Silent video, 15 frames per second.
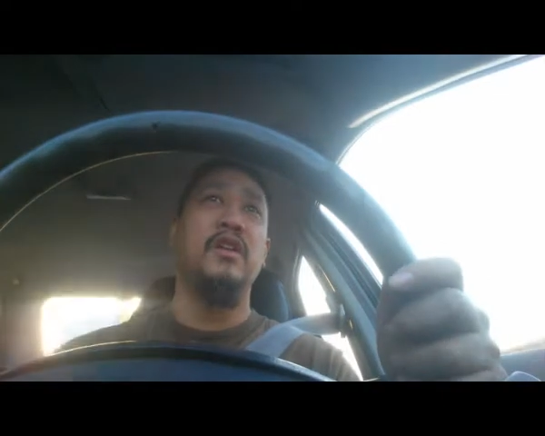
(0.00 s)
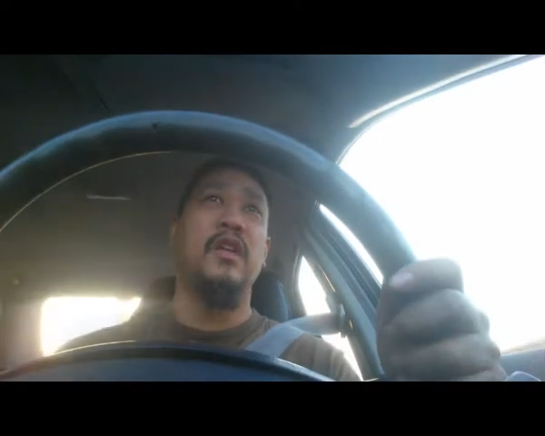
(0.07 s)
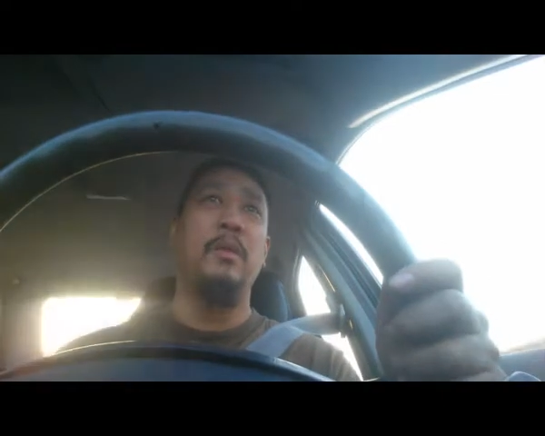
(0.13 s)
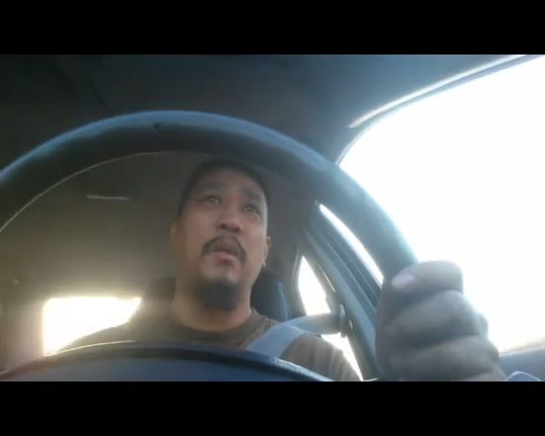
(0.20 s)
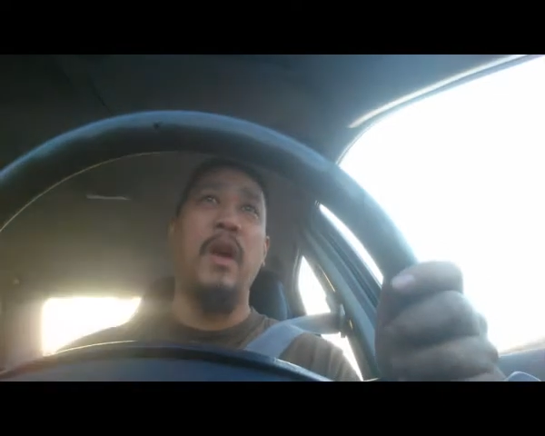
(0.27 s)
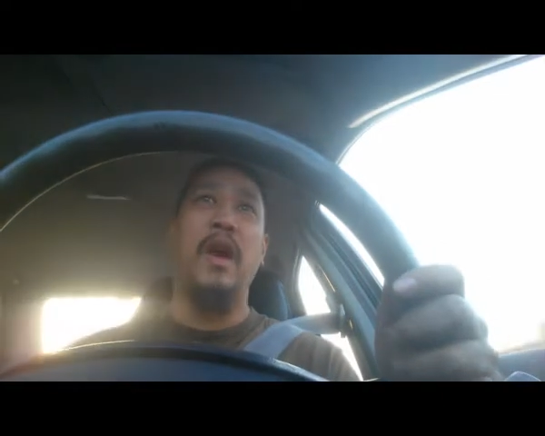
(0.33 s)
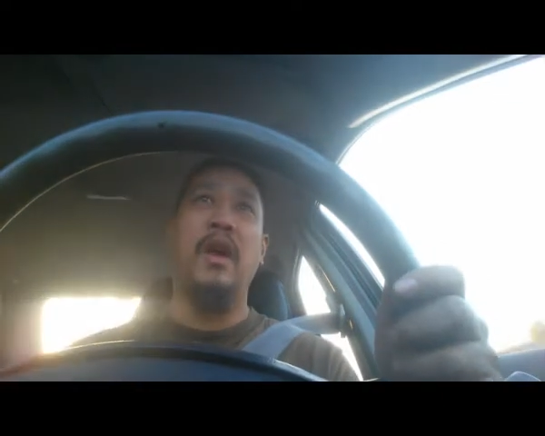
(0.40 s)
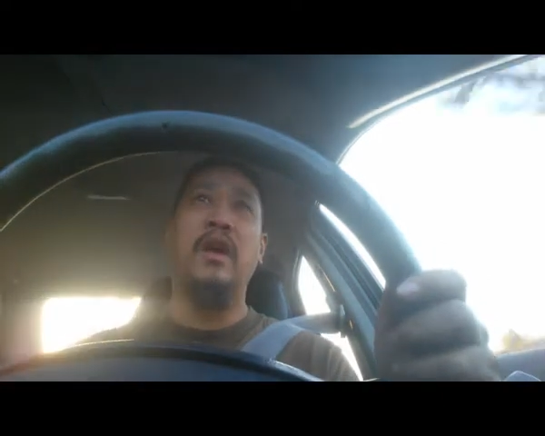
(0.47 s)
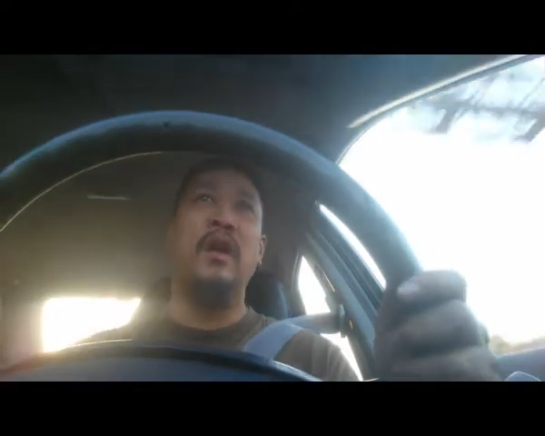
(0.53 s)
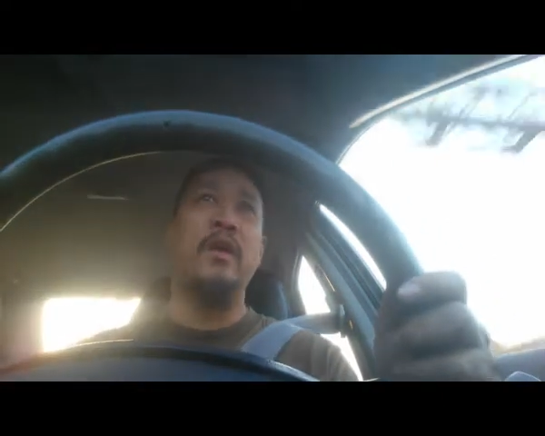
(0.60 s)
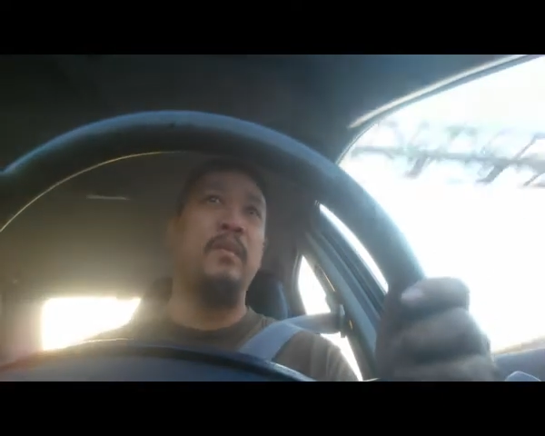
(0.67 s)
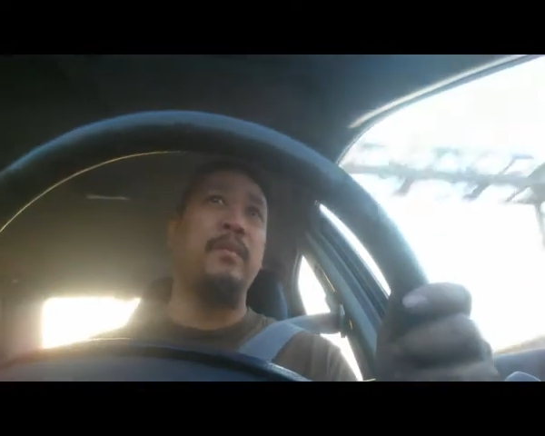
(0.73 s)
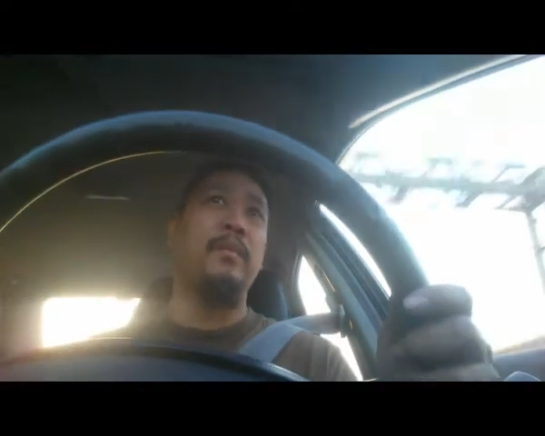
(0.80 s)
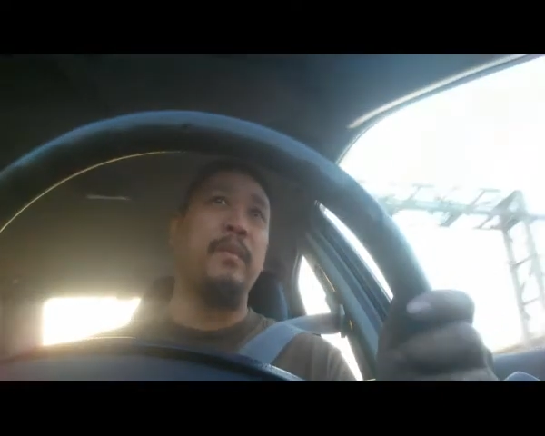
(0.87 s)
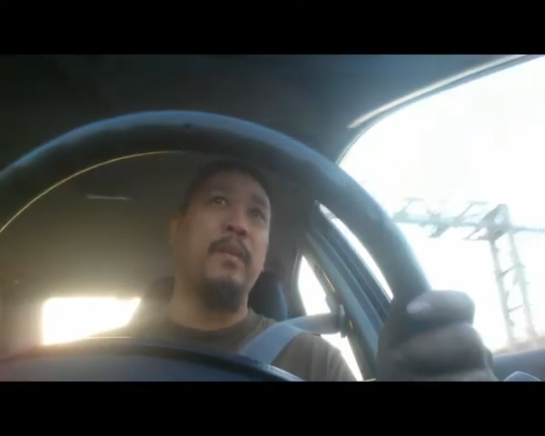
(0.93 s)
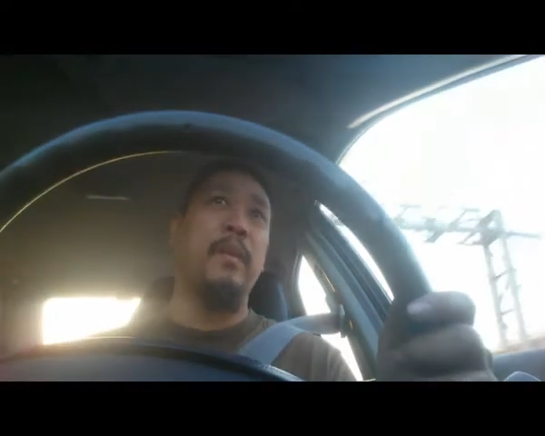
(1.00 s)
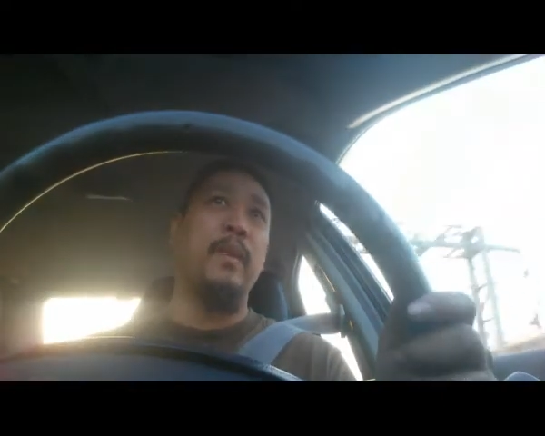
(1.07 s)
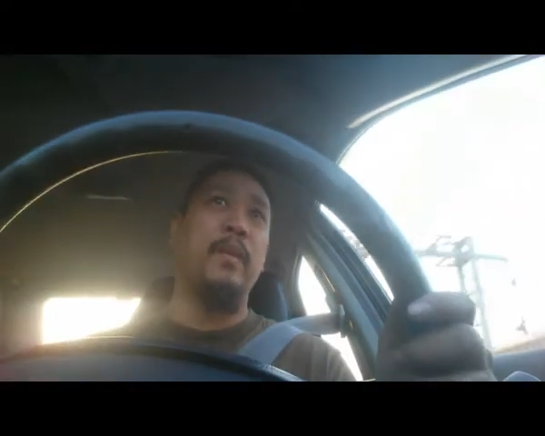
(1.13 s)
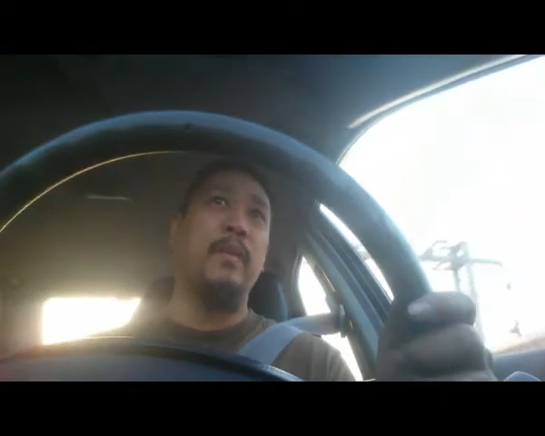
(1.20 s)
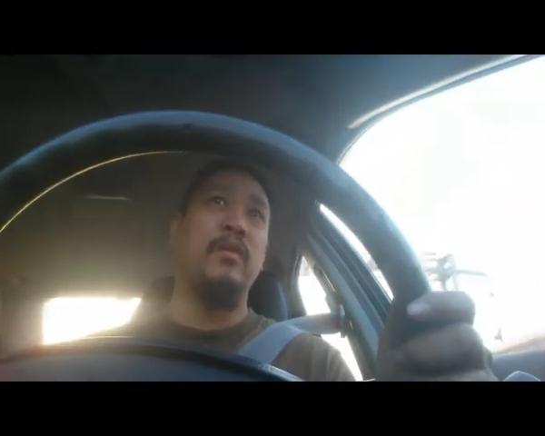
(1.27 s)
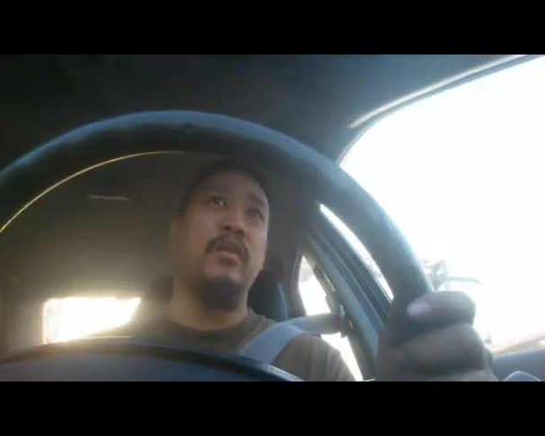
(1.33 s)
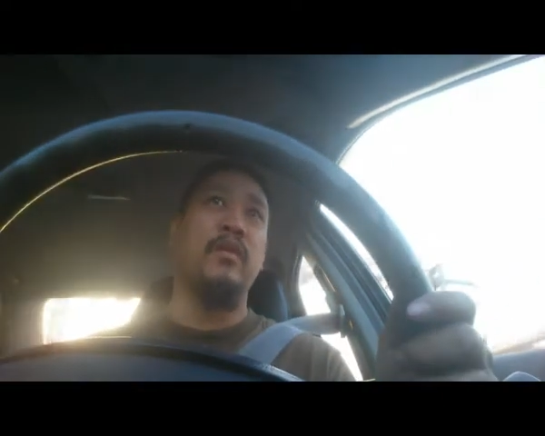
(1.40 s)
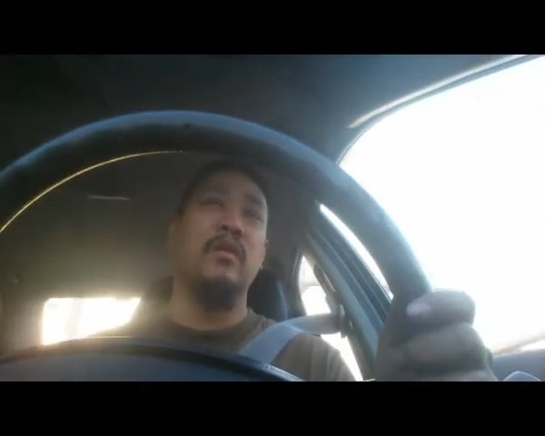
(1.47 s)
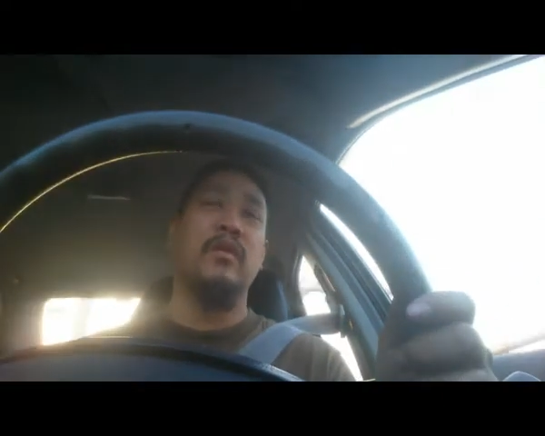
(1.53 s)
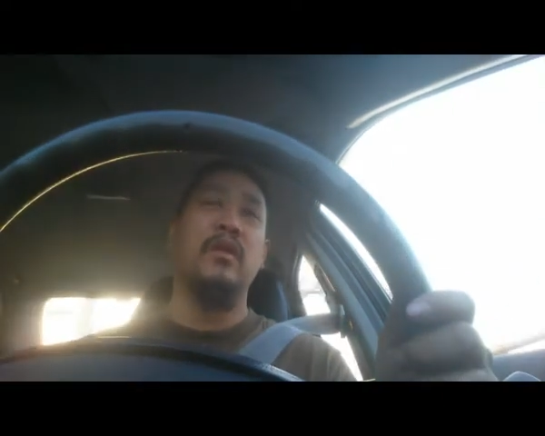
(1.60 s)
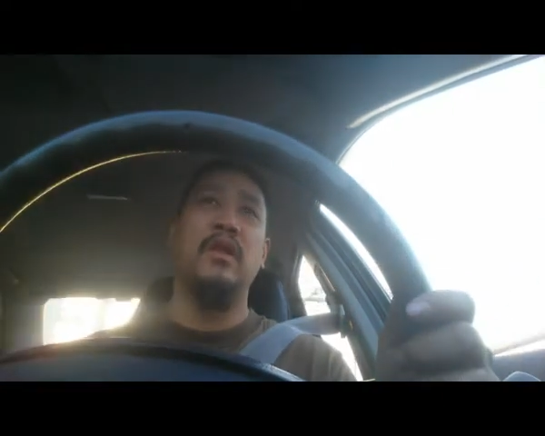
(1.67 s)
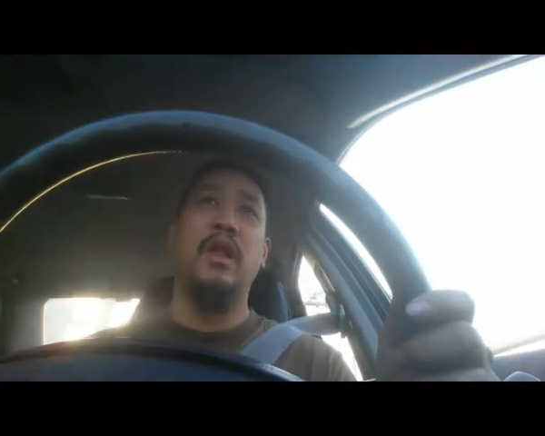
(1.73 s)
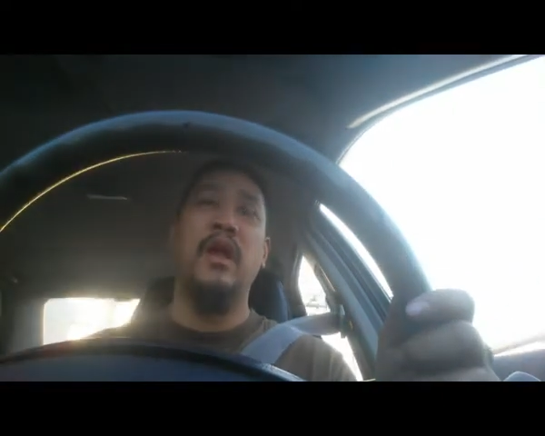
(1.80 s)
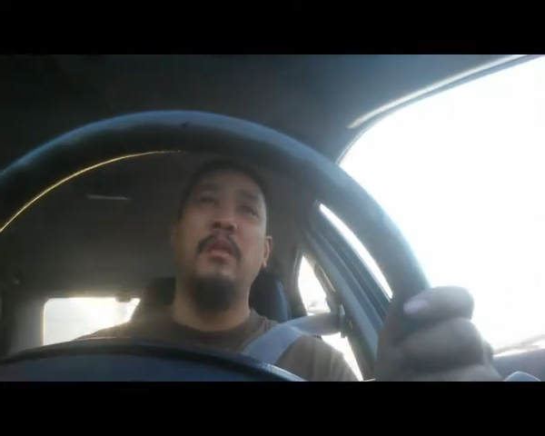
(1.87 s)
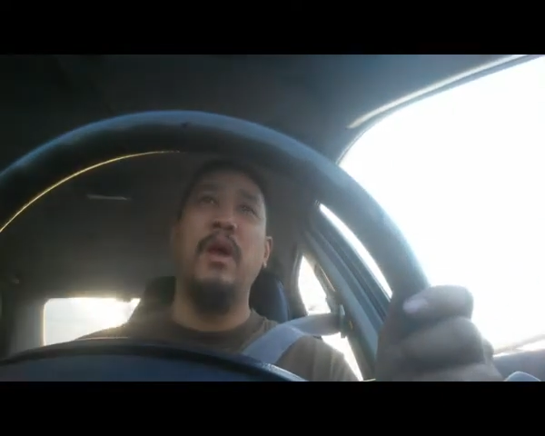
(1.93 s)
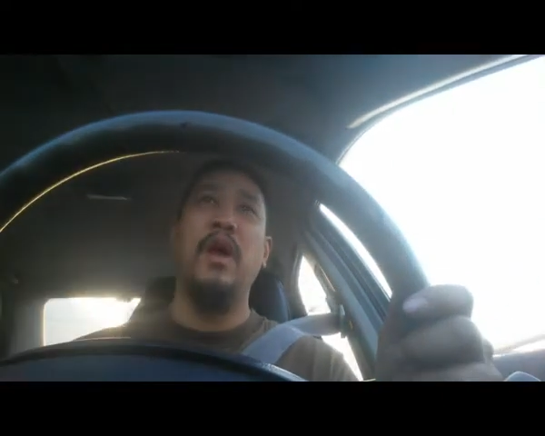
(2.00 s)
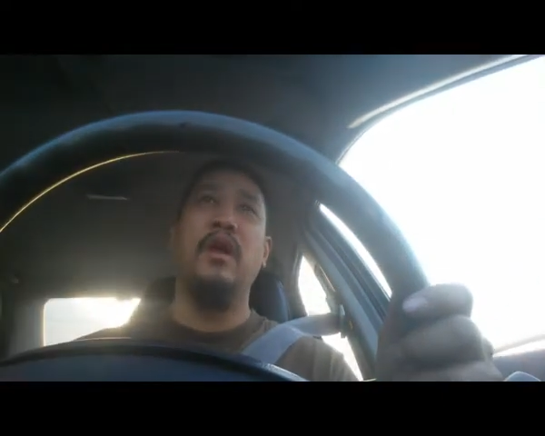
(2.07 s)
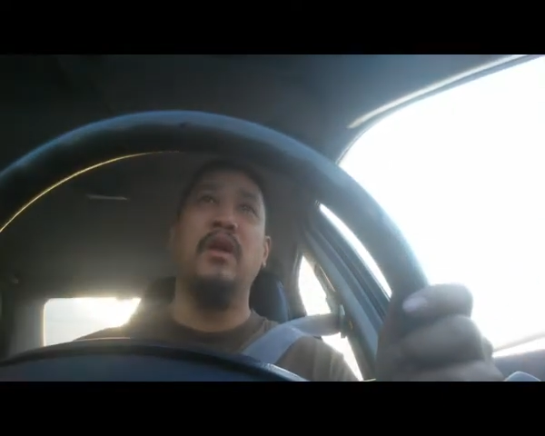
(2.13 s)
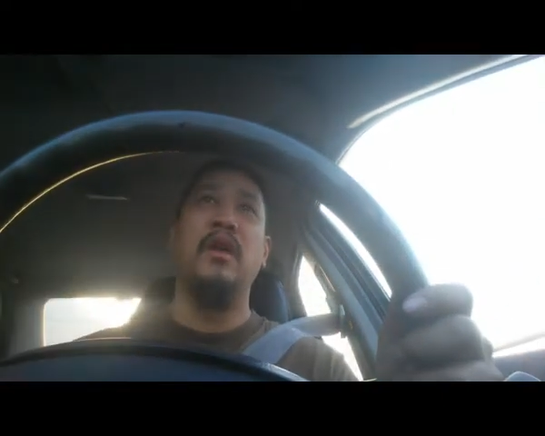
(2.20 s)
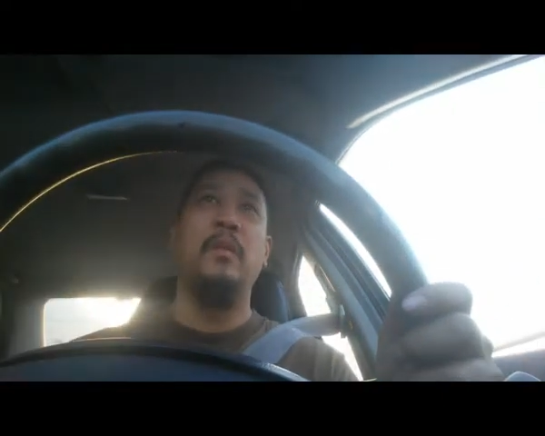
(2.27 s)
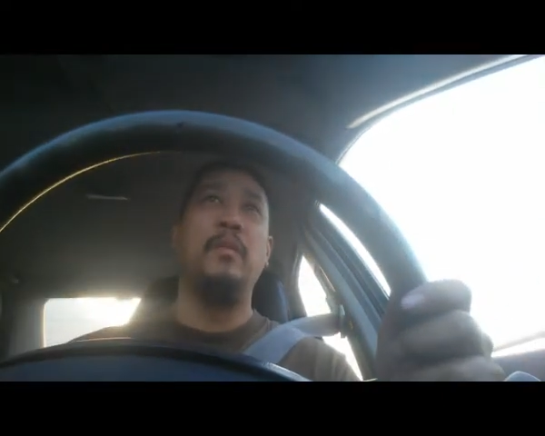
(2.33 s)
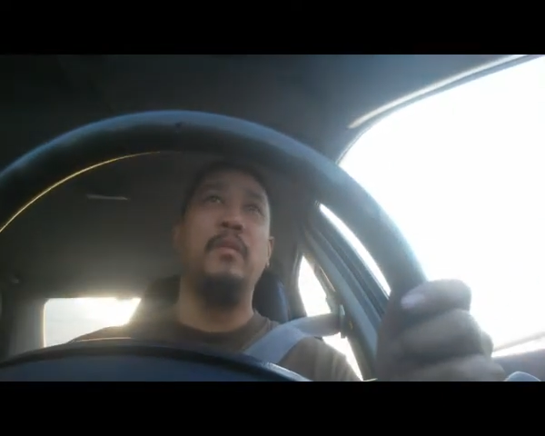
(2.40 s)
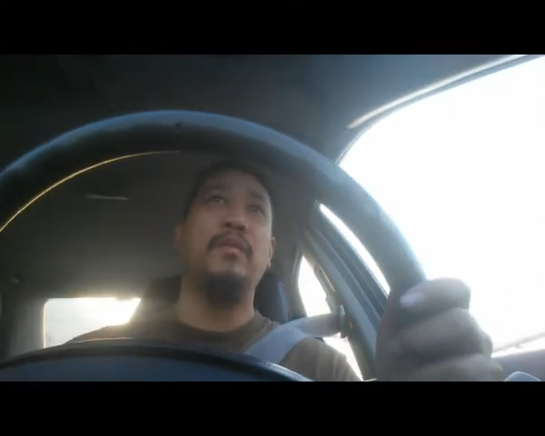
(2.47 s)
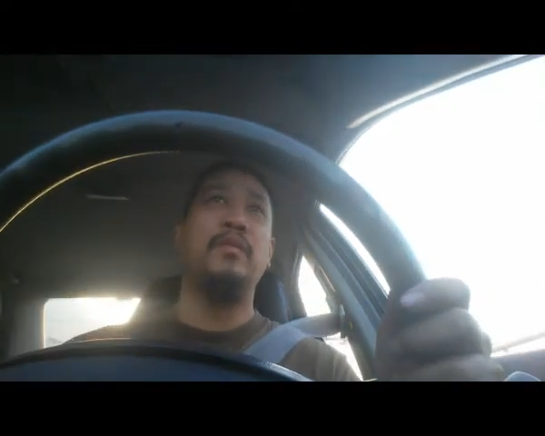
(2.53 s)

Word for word: get back up, climb back up.